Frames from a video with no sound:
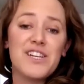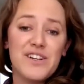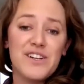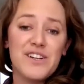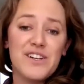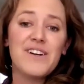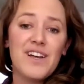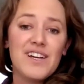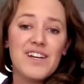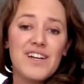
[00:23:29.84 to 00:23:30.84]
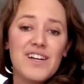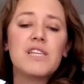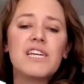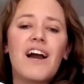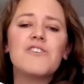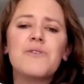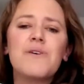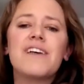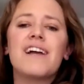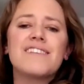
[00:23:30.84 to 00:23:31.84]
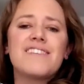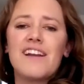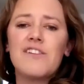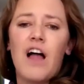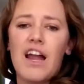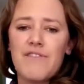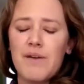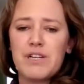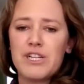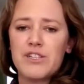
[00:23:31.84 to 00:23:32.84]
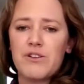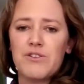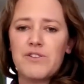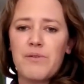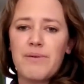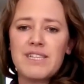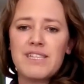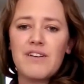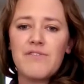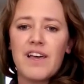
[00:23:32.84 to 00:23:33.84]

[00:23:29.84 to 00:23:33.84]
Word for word: too, because it was yeah. like also I, I set a lot of ambitious goals for myself,